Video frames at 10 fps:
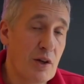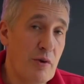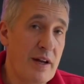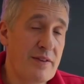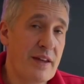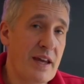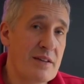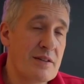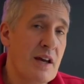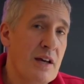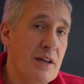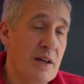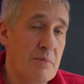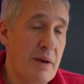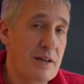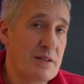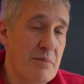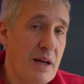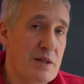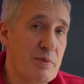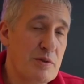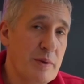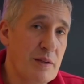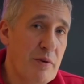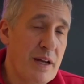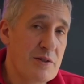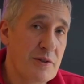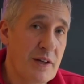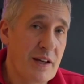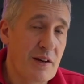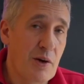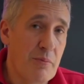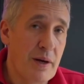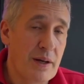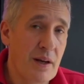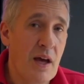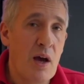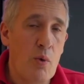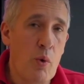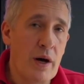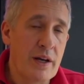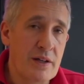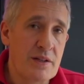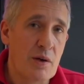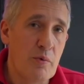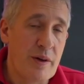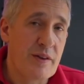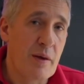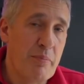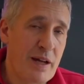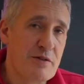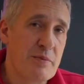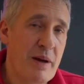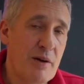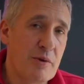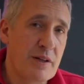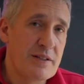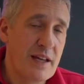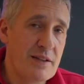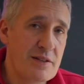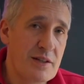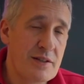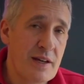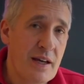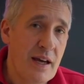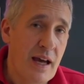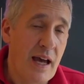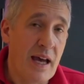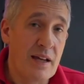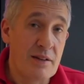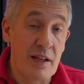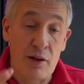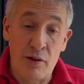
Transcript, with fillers: the great thing is you can mix and match between the range so you can combine wired with battery-powered sensors and they'll